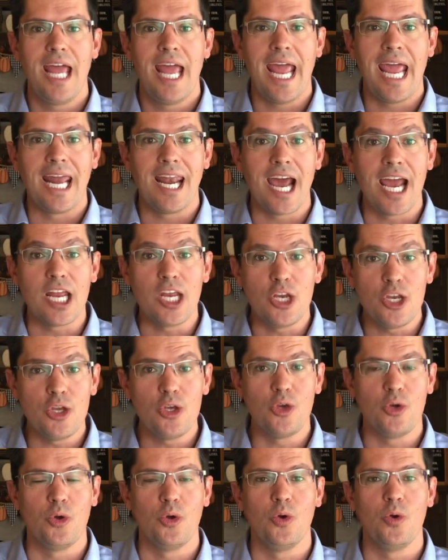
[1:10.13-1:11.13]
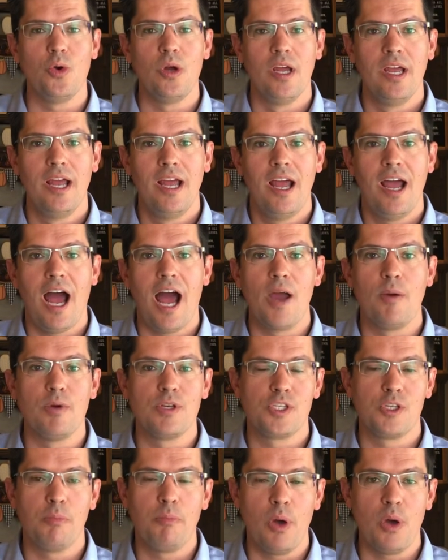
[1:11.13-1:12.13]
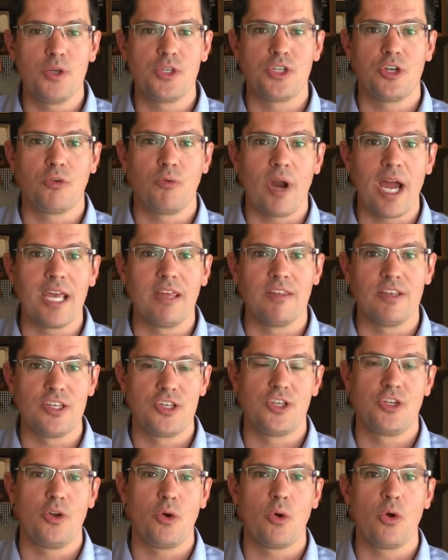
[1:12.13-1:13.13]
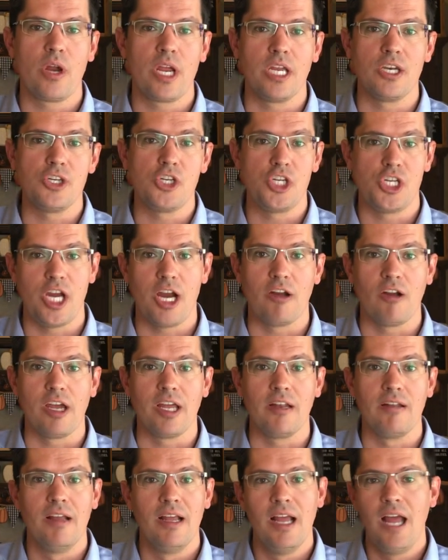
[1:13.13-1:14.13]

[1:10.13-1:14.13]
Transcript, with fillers: and I knew I was supposed to write this story and share it.